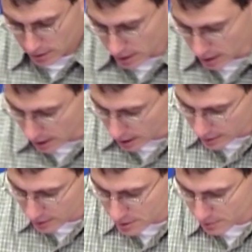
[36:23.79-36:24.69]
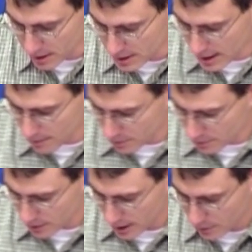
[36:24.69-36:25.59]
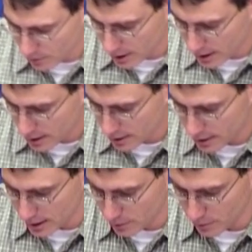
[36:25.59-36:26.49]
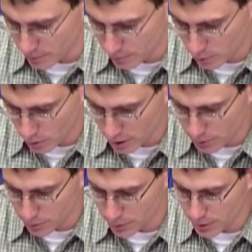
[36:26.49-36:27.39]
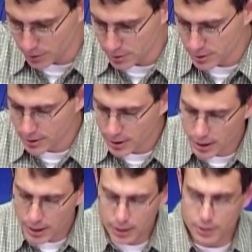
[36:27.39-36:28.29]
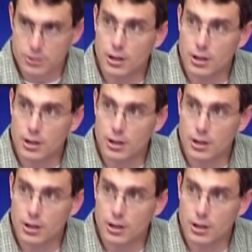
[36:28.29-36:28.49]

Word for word: Uh, there's some examples right quick. I think we've walked through those. There's